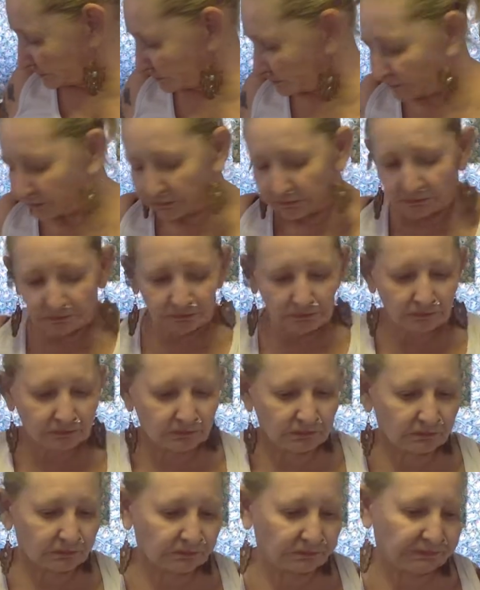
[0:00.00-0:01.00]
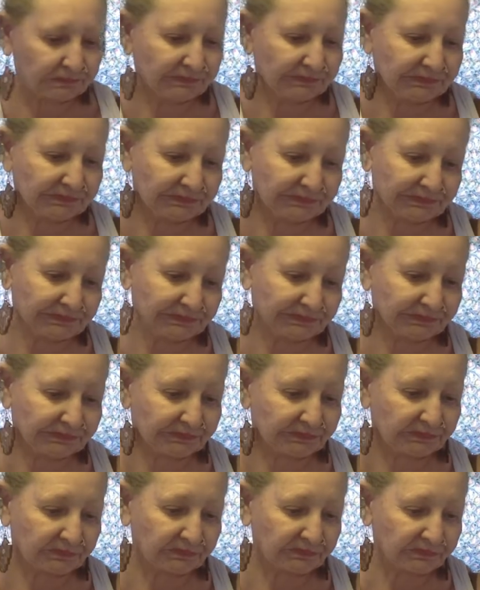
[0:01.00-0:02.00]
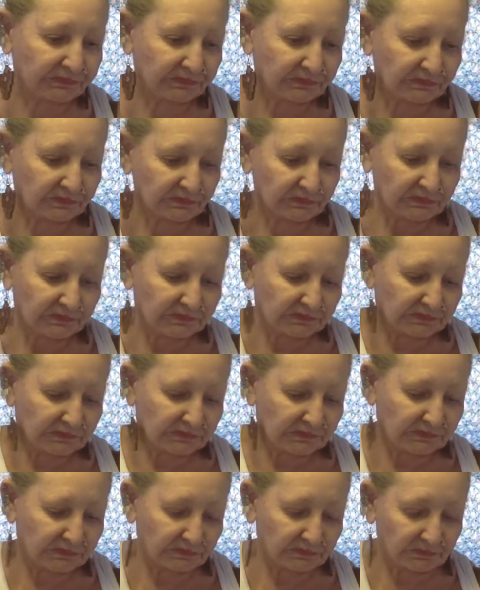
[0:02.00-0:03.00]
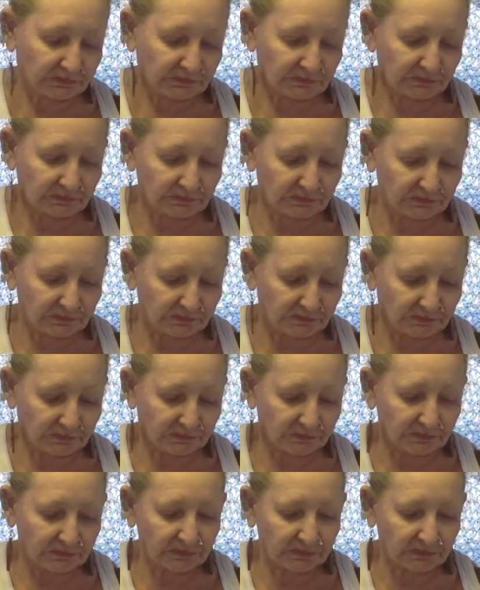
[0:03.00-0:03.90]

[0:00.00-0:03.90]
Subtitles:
[no speech]